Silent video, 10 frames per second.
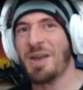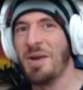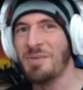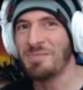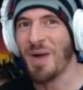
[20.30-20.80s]

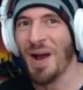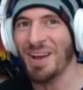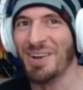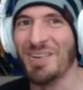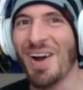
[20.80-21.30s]

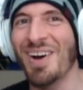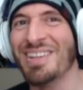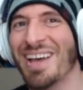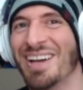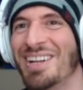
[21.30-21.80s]

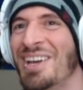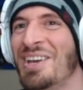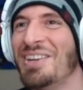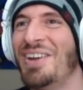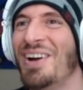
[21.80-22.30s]
hold on,
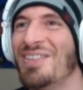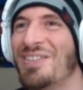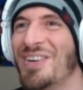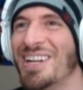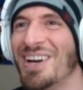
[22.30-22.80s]
you have a
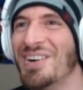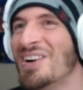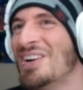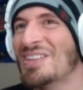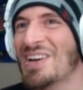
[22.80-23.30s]
video
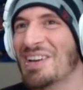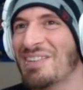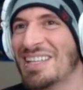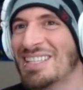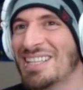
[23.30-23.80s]
talking
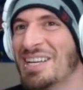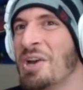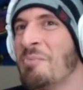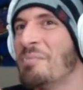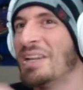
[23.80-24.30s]
about the
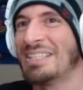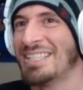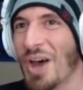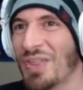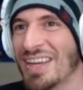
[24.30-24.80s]
thing, but it's
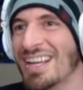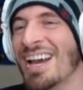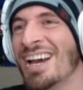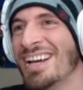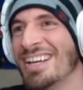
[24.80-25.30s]
nothing?
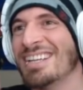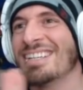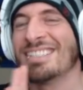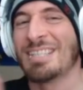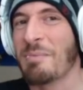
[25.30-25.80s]

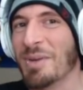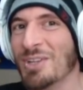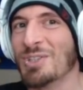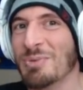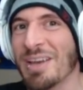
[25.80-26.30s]

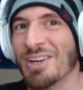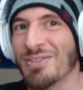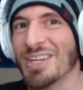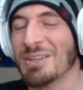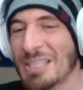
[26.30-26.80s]
Typical Jew Bagel
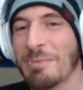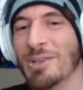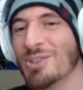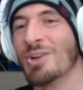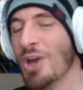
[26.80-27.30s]
video.
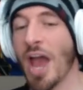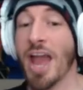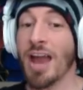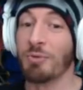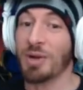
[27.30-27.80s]
Typical Jew. Uh, hey, we